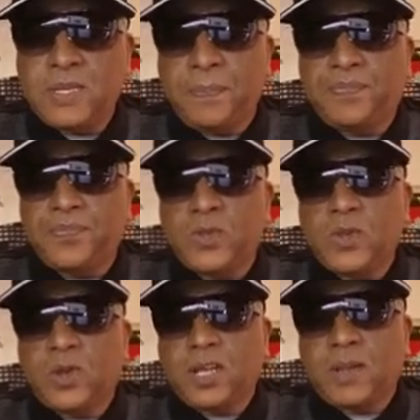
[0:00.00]
Yep,
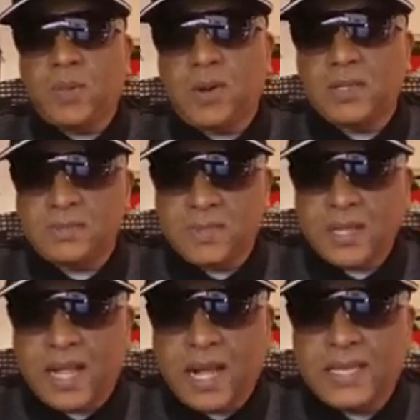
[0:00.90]
I'm talking about
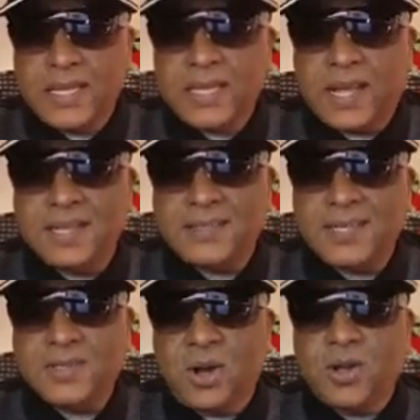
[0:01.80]
Akir
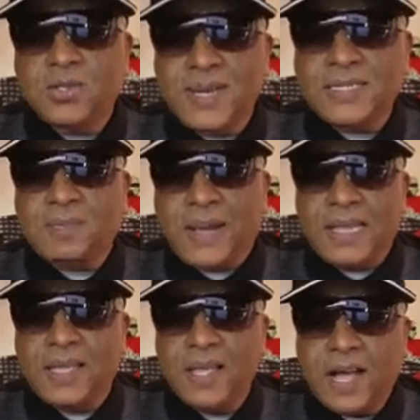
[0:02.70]
Aziz. Oh, where's the
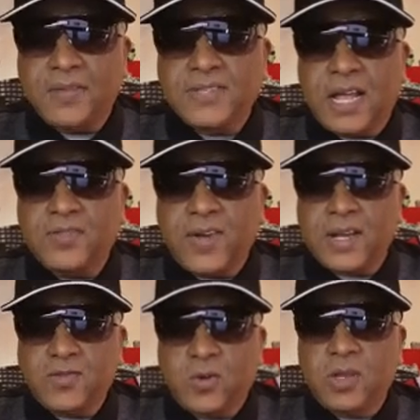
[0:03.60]
Bali? Afzal
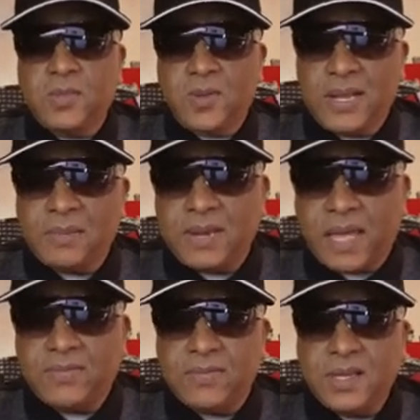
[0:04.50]
fucking phoning me while I'm
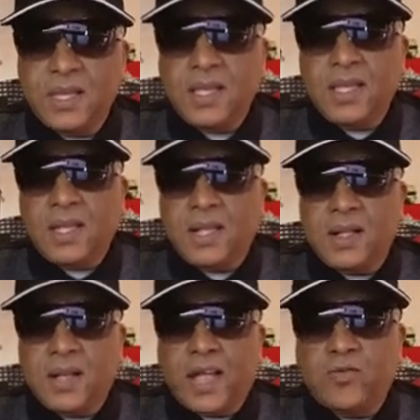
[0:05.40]
live.
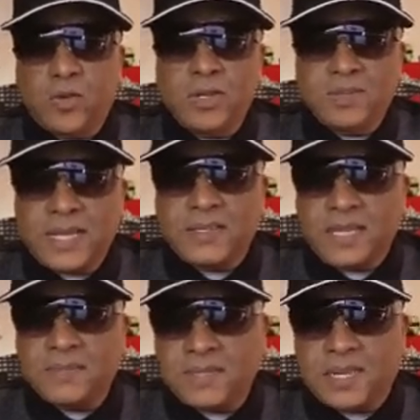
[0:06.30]
I phoned him 10
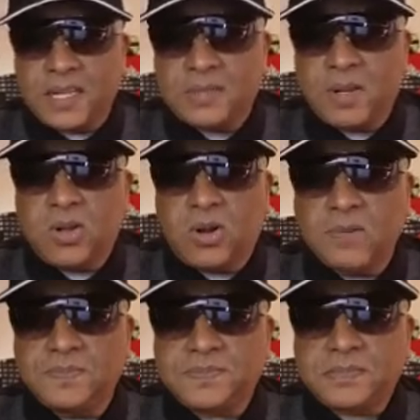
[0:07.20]
times, doesn't answer my call.